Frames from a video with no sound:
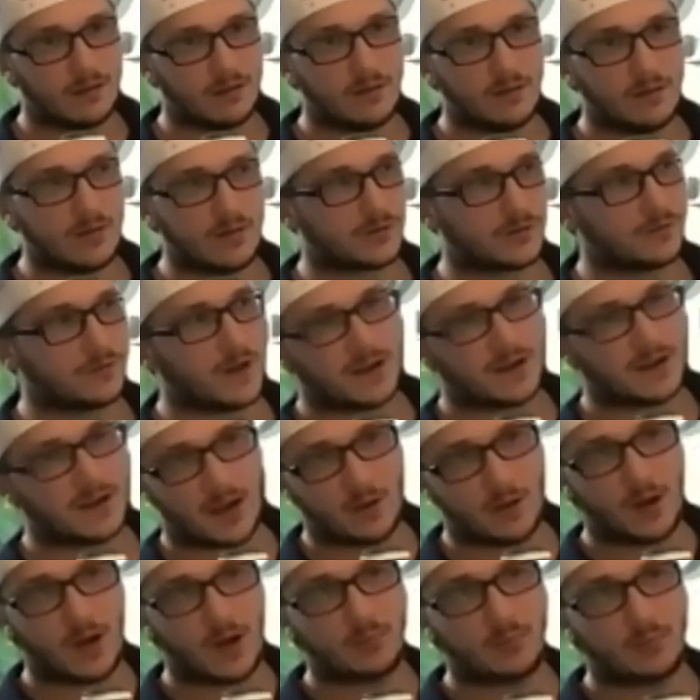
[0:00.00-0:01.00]
And this fat guy
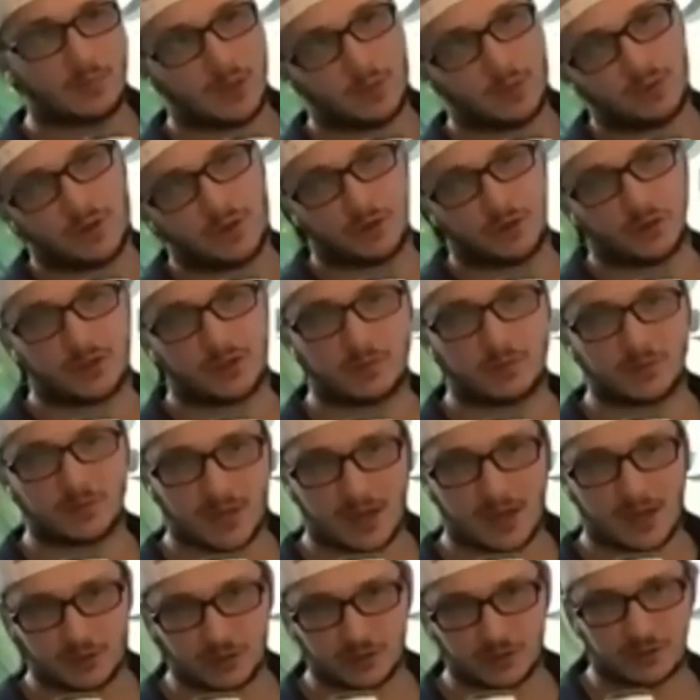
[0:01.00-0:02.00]
with high blood pressure comes
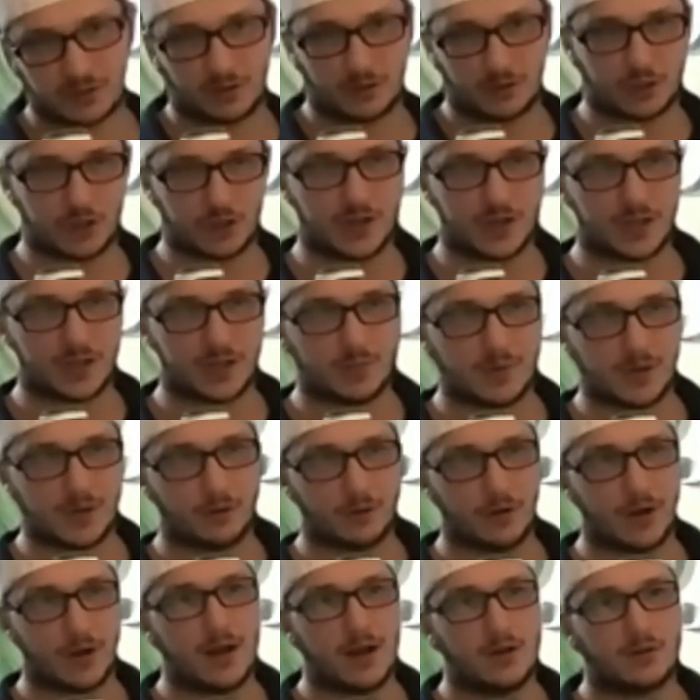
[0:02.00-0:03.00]
down and just starts shaking me
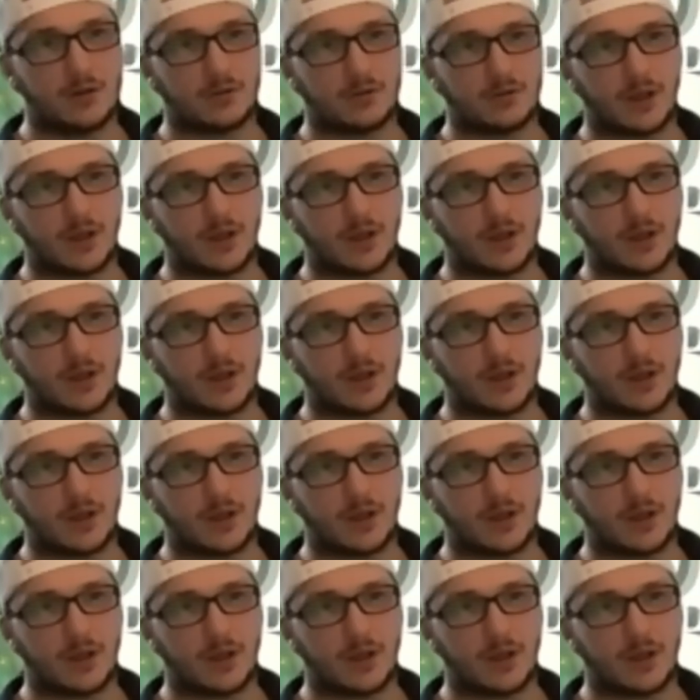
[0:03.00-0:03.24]
around.